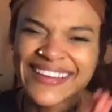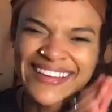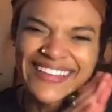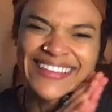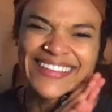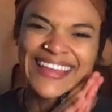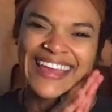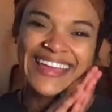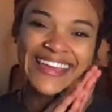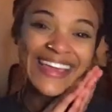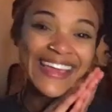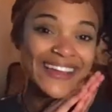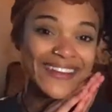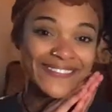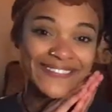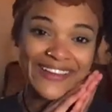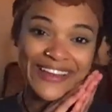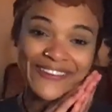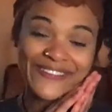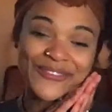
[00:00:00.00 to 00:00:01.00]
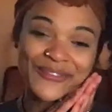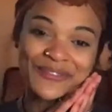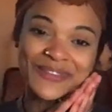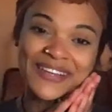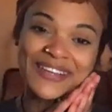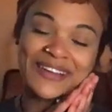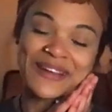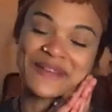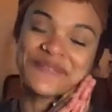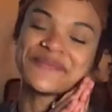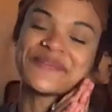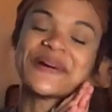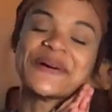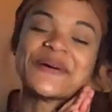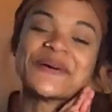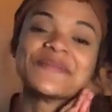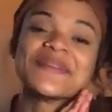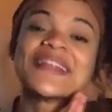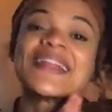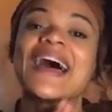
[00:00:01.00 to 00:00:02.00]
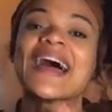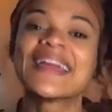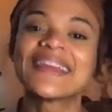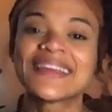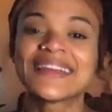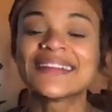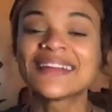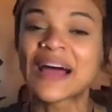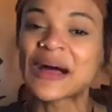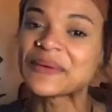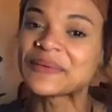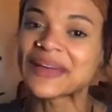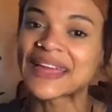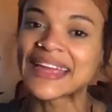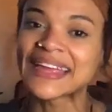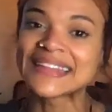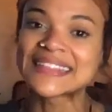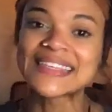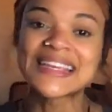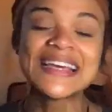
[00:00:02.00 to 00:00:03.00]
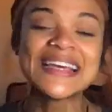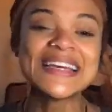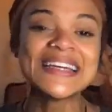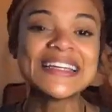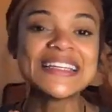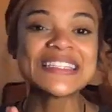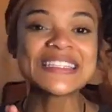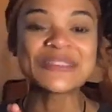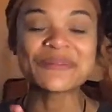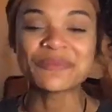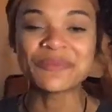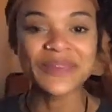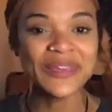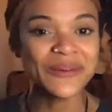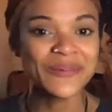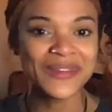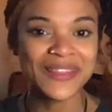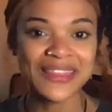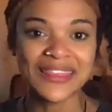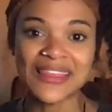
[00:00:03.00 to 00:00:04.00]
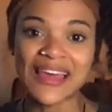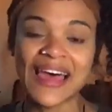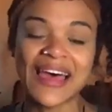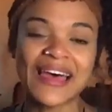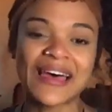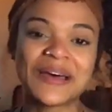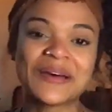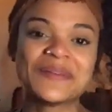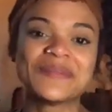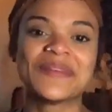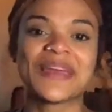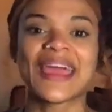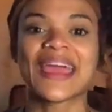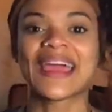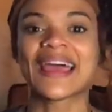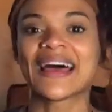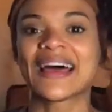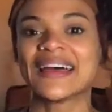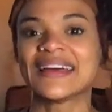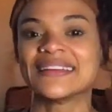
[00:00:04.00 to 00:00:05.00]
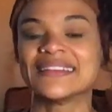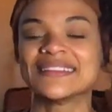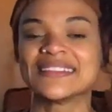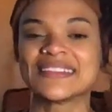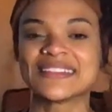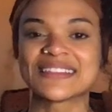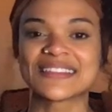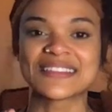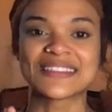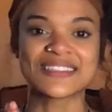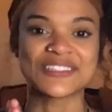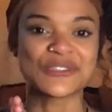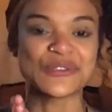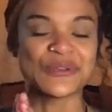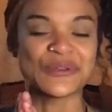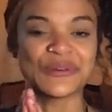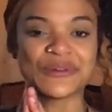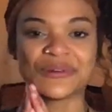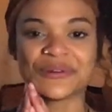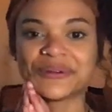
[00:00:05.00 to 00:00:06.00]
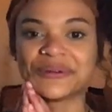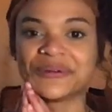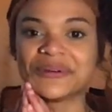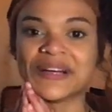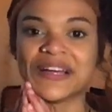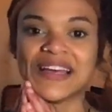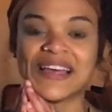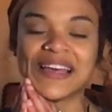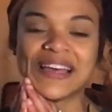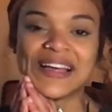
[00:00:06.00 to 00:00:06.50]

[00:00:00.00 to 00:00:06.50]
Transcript: and they can't wait for me to come home, and I cannot wait to be with them and to